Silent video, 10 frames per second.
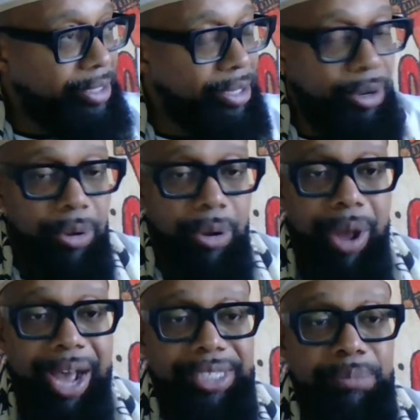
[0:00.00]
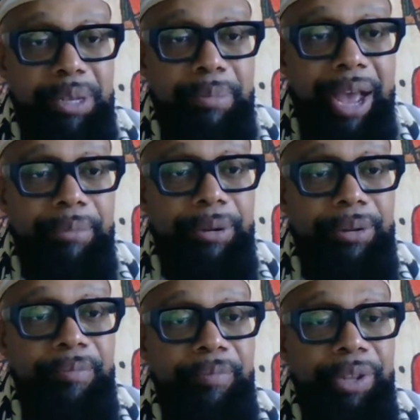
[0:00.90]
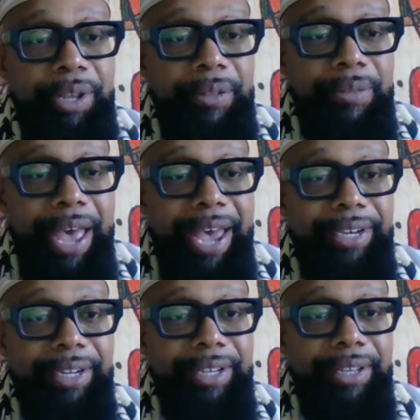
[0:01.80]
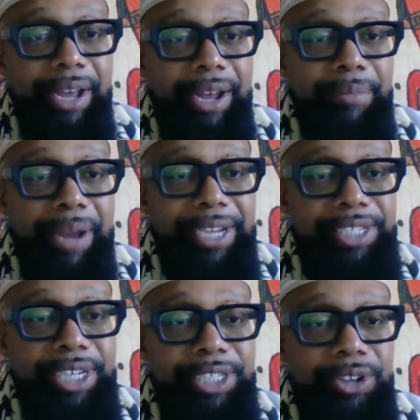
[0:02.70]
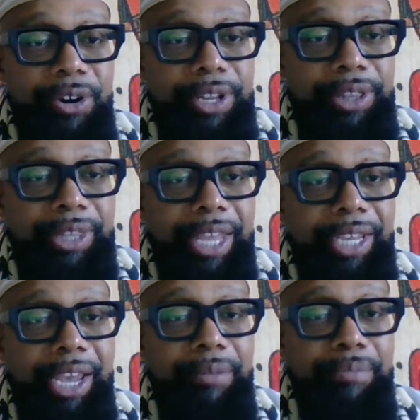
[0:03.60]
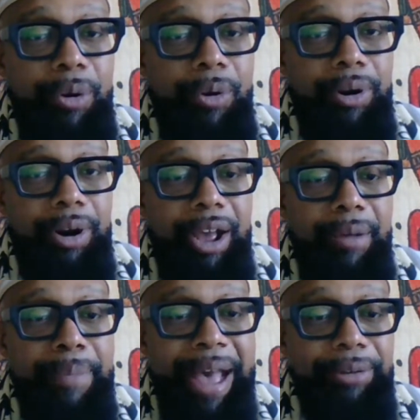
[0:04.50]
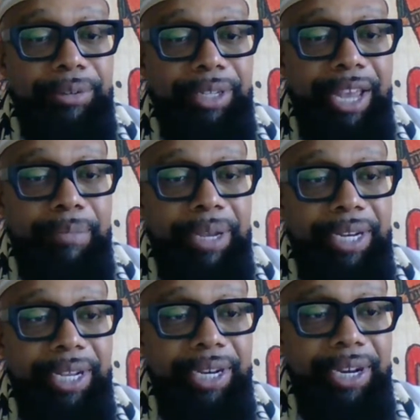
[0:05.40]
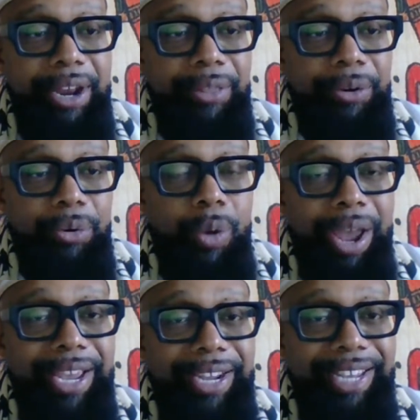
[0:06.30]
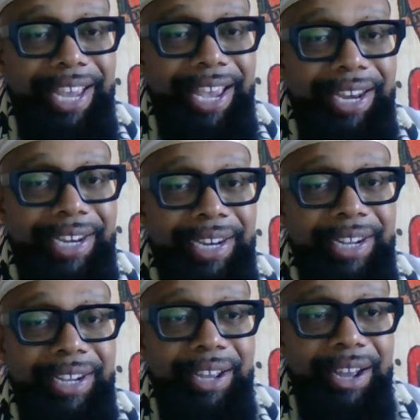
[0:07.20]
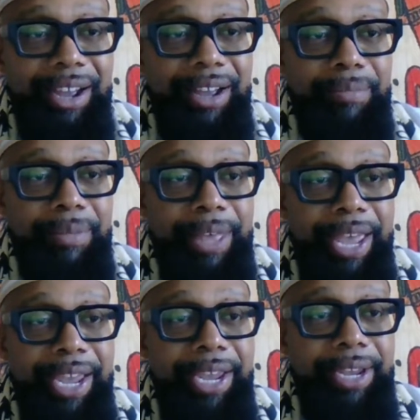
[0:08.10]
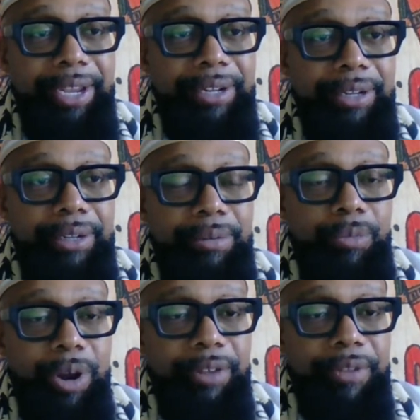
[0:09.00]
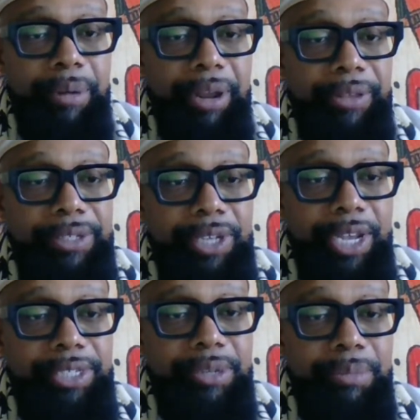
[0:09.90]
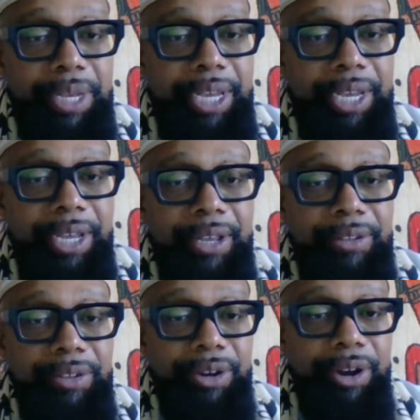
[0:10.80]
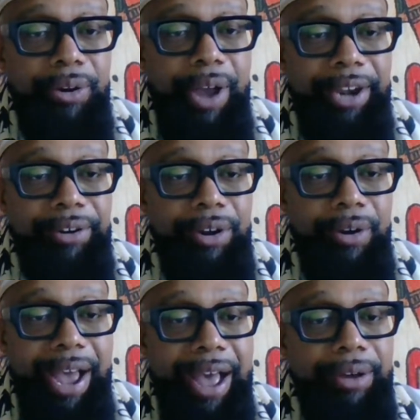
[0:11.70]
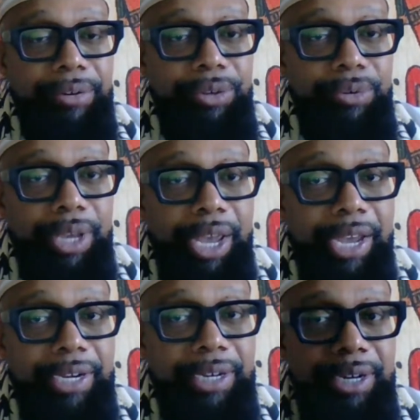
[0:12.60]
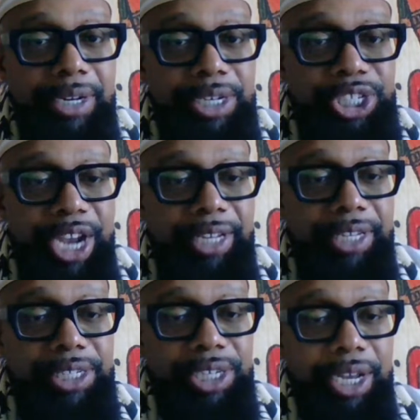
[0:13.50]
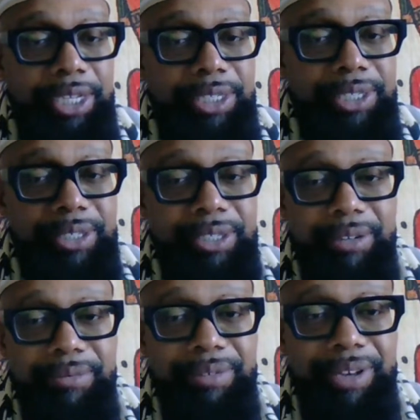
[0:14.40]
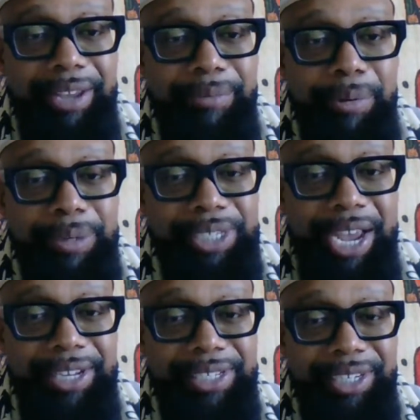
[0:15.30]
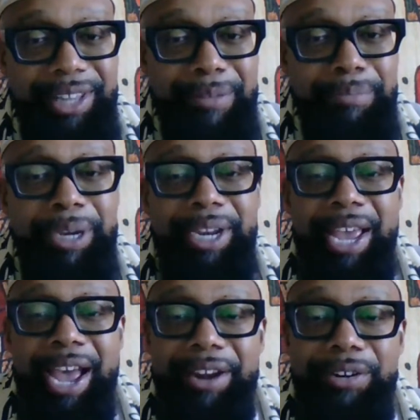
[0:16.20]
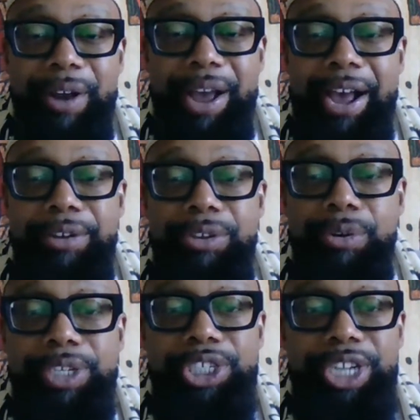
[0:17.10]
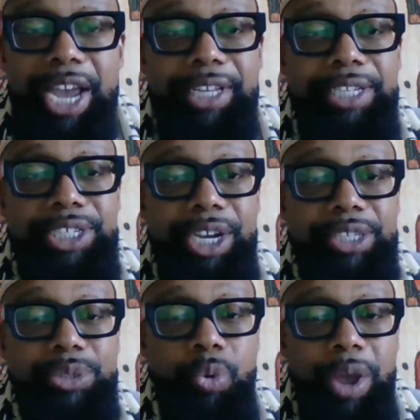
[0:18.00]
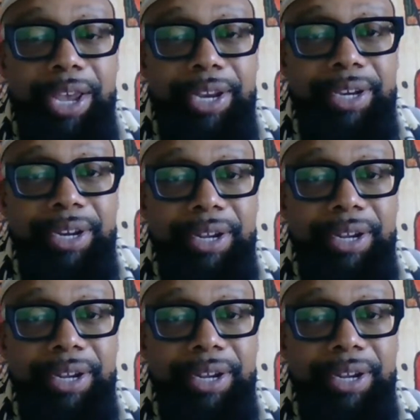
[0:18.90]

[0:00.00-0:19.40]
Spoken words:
to the OASP Bible that I just started thinking more about Kemet in another way again. One of the brothers said to me, I don't know how you can challenge us, like we were challenging them, but I don't know how you could challenge us when